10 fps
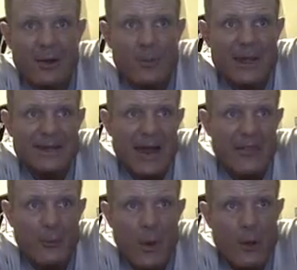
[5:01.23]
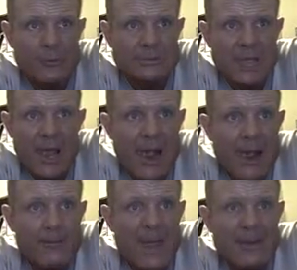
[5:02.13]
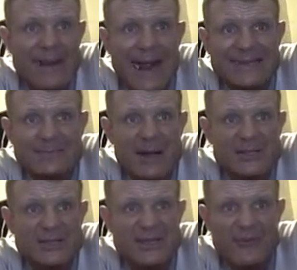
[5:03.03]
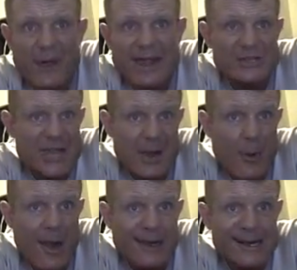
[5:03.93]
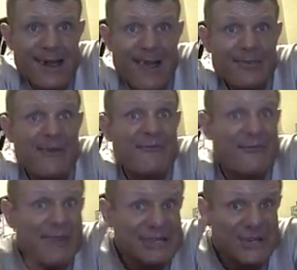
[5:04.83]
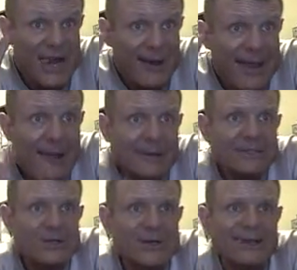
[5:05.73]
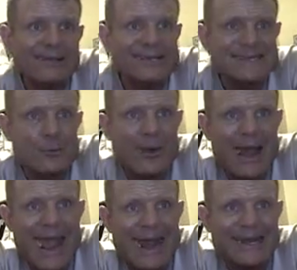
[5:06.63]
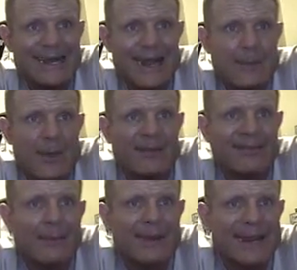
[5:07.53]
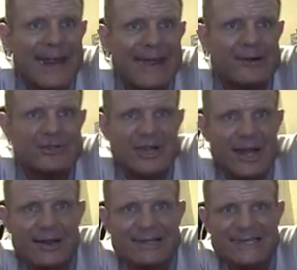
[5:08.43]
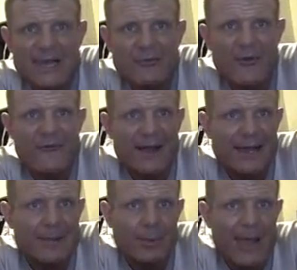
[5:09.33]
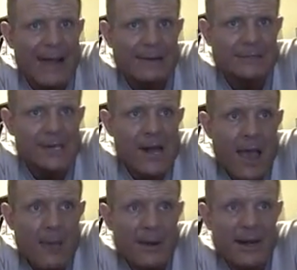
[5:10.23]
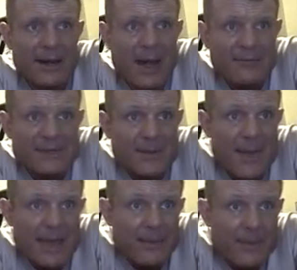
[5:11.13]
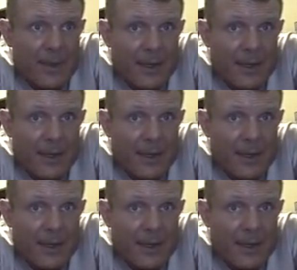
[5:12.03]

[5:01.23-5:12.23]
a little bit down the road. Maybe not as much as the Frank Shamrock, the visionary who didn't listen when I handed him unlimited energy on a silver fucking platter, but enough to make